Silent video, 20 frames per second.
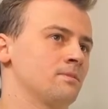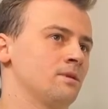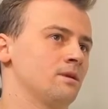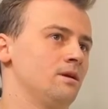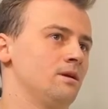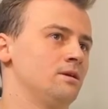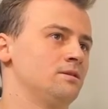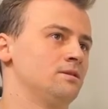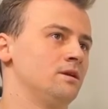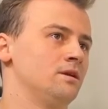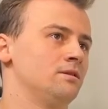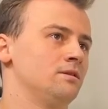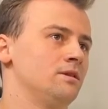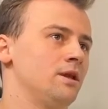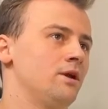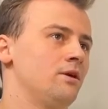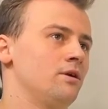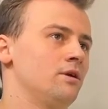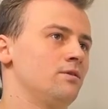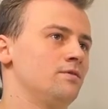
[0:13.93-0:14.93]
is that the
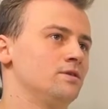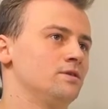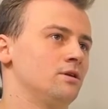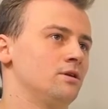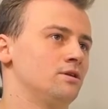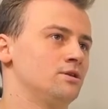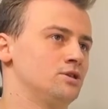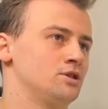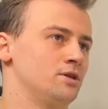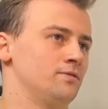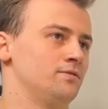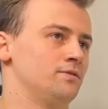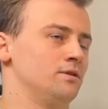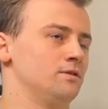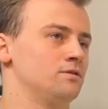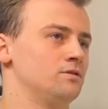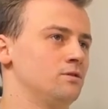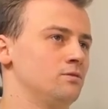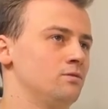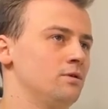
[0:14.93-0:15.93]
narrative is not shifted.
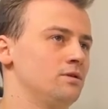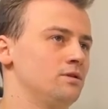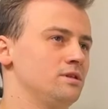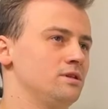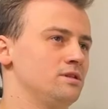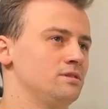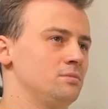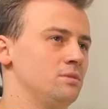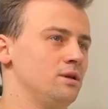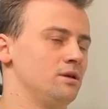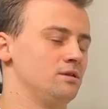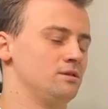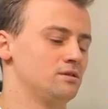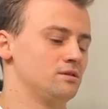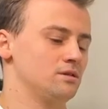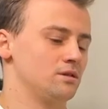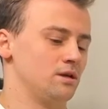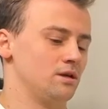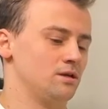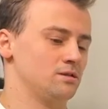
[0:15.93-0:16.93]
So what this means
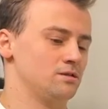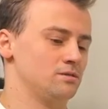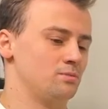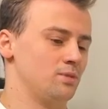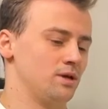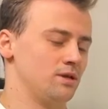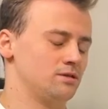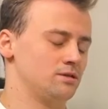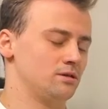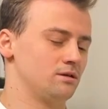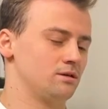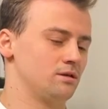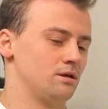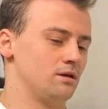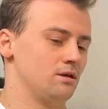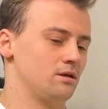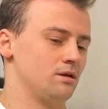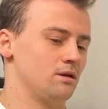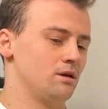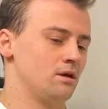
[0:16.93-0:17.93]
is
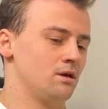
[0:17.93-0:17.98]
basically